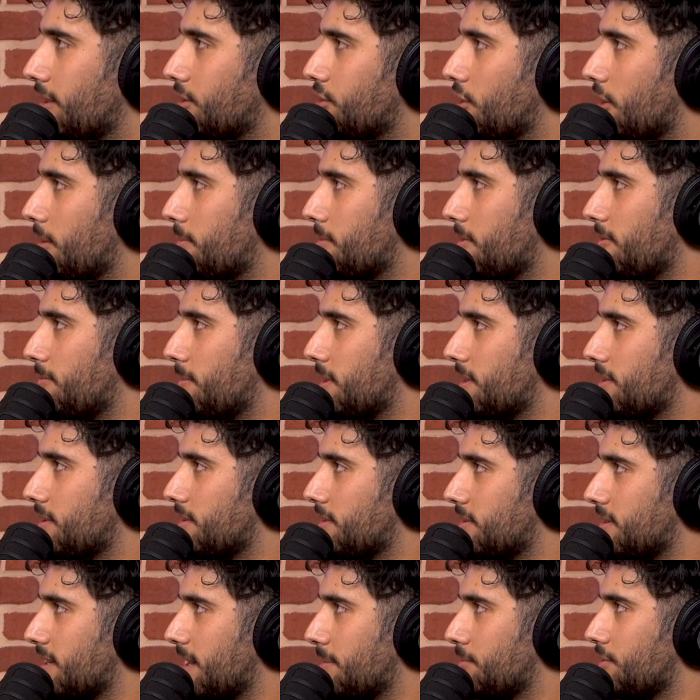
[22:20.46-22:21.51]
In terms of
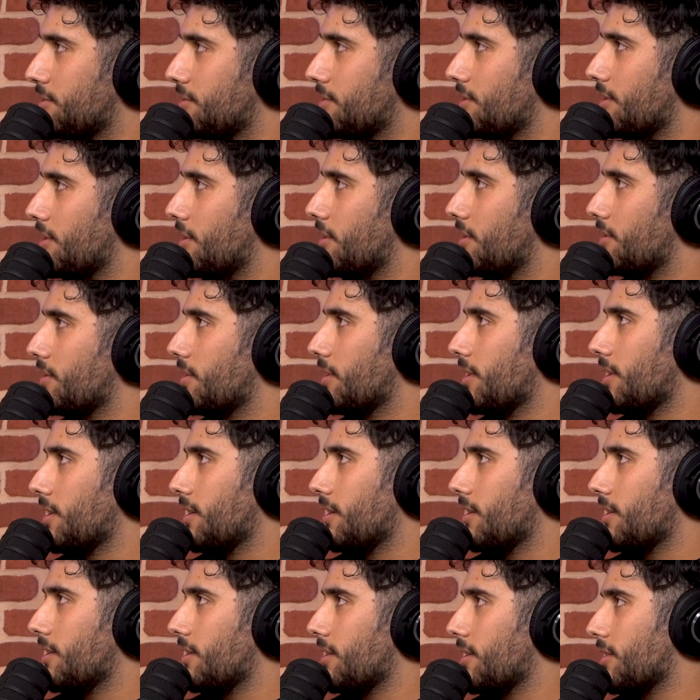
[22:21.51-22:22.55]
misconceptions, though,
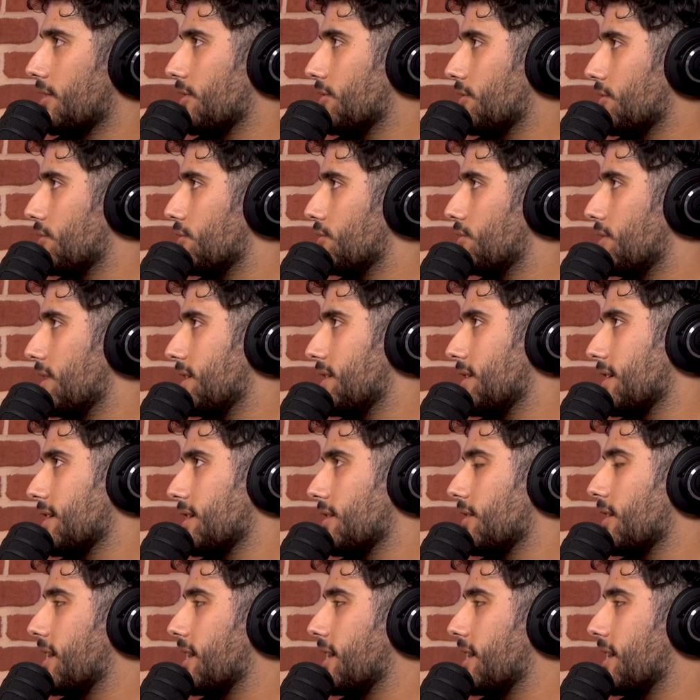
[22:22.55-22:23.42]
you didn't.